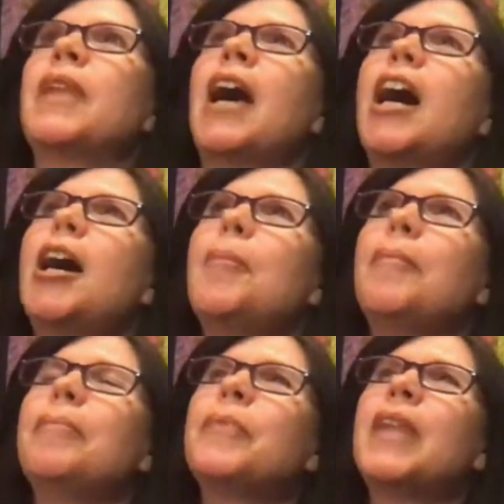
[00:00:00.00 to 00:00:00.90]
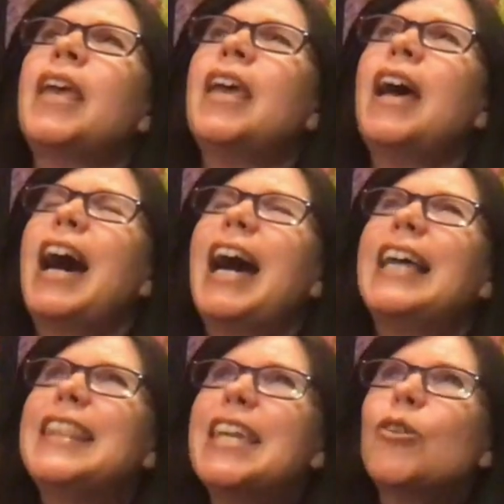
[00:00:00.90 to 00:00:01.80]
Um, I
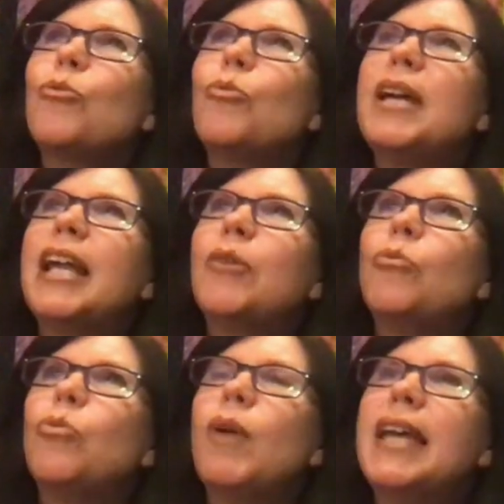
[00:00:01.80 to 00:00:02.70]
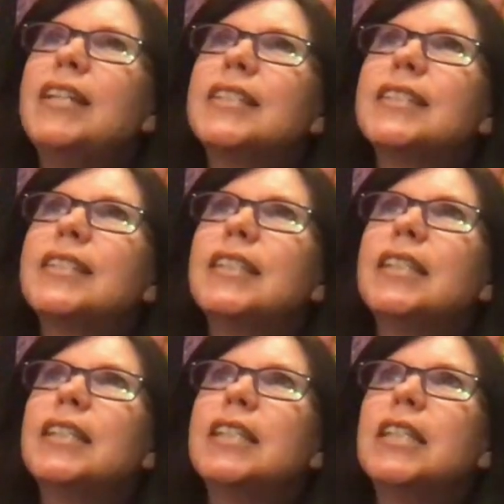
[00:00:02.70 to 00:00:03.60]
think when I went
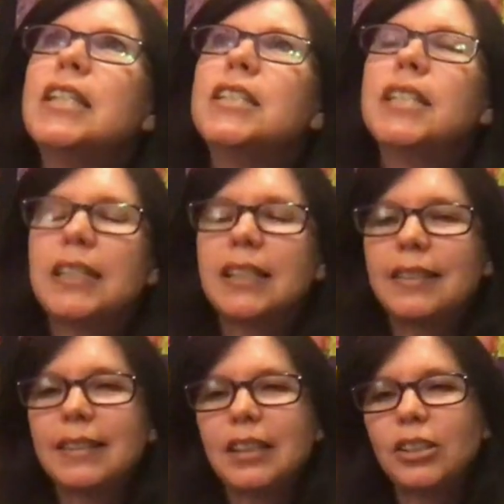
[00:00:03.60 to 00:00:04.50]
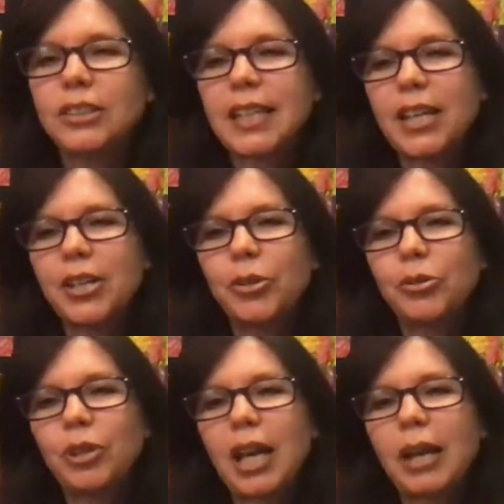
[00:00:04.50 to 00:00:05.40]
to this little
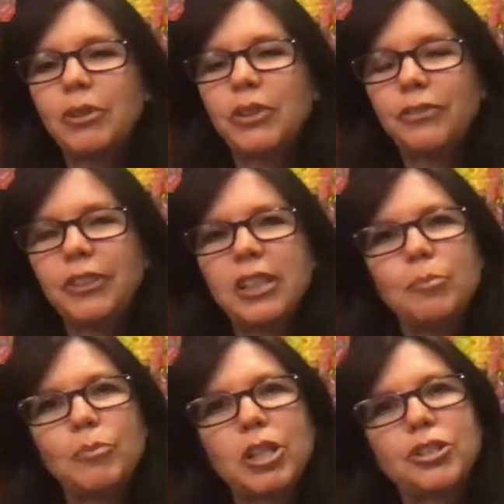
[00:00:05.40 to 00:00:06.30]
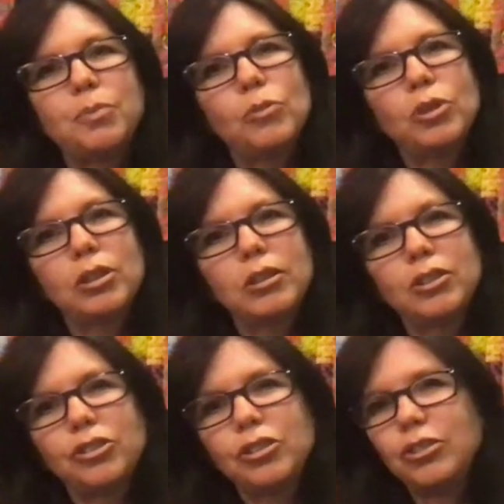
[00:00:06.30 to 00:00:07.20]
town, I was feeling much more
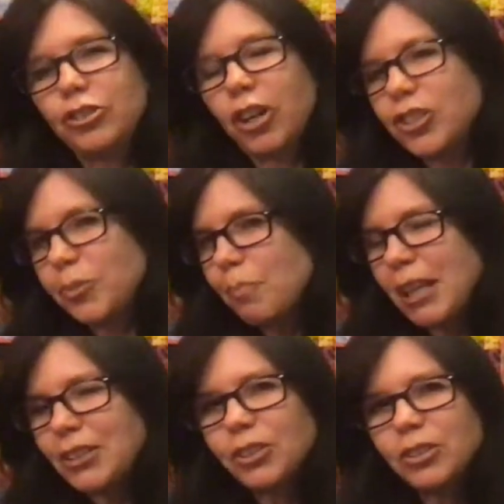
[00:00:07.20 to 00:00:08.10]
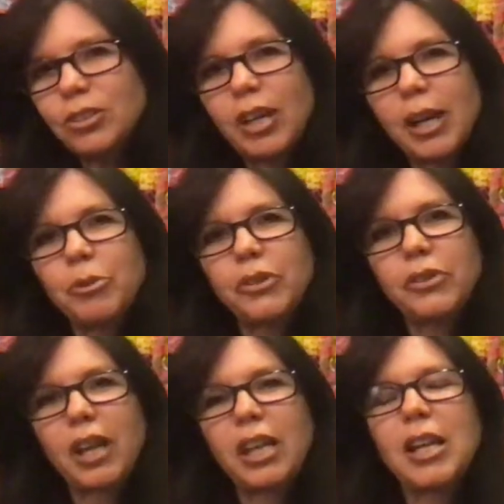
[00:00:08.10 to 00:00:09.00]
judgmental. I was
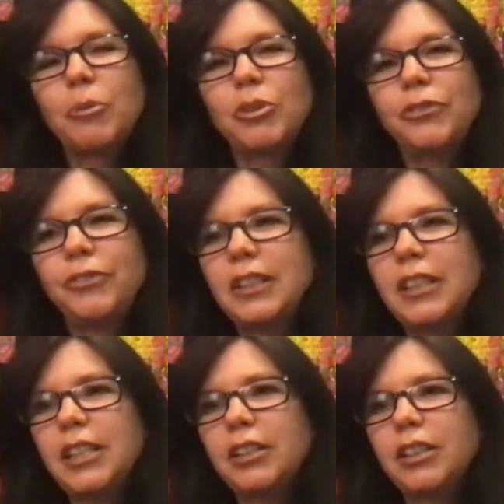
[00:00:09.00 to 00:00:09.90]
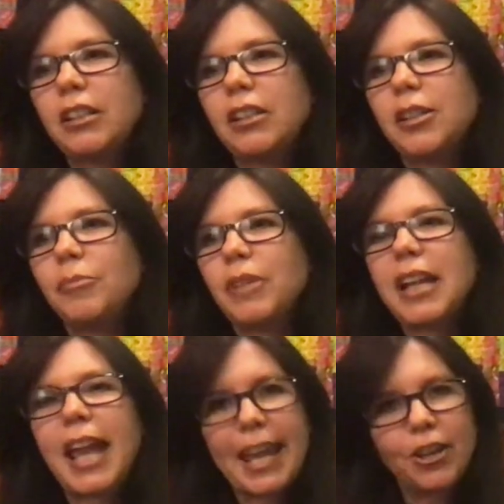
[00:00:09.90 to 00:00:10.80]
and I was feeling um, an
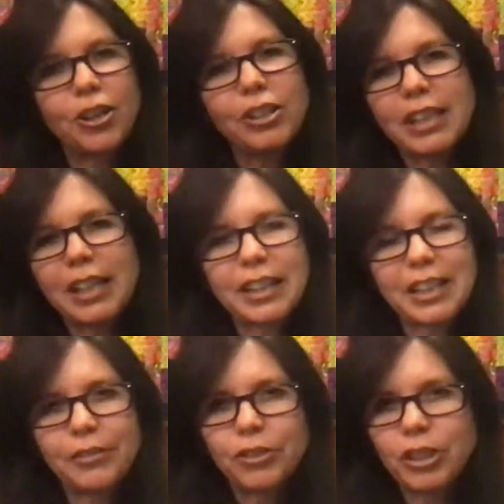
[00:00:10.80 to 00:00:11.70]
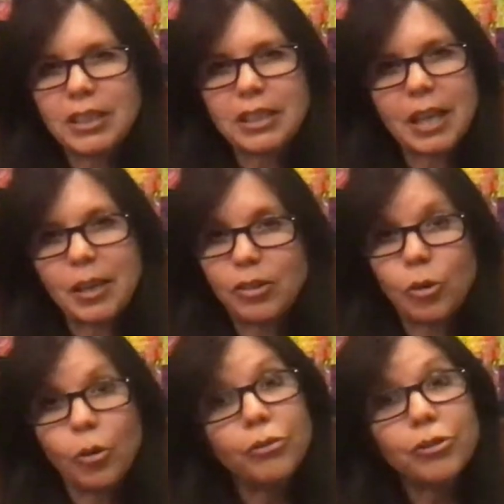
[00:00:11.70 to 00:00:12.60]
anger that I kind of couldn't get
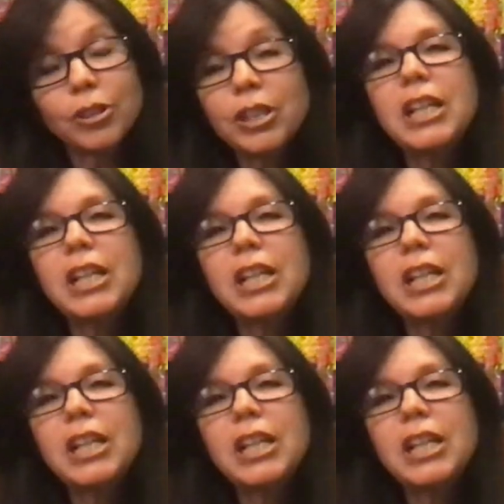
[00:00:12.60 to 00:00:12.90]
over.